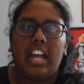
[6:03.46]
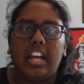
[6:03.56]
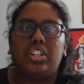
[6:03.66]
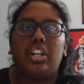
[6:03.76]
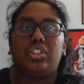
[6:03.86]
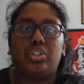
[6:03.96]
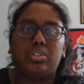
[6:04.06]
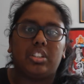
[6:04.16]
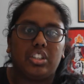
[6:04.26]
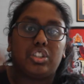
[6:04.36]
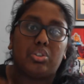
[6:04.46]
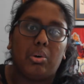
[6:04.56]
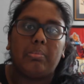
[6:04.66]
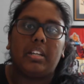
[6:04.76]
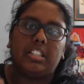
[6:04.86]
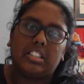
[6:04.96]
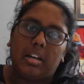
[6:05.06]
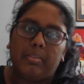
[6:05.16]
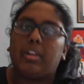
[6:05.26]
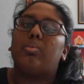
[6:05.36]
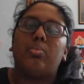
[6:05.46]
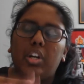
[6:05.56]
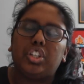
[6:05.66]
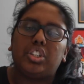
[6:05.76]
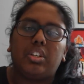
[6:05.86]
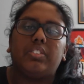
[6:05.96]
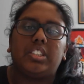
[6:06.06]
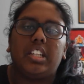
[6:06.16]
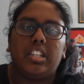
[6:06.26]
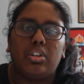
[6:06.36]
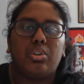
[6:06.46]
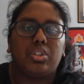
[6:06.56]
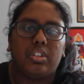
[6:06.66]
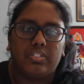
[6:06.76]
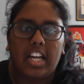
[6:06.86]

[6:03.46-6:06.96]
in age and due to the storm that is coming, which is obviously the notion of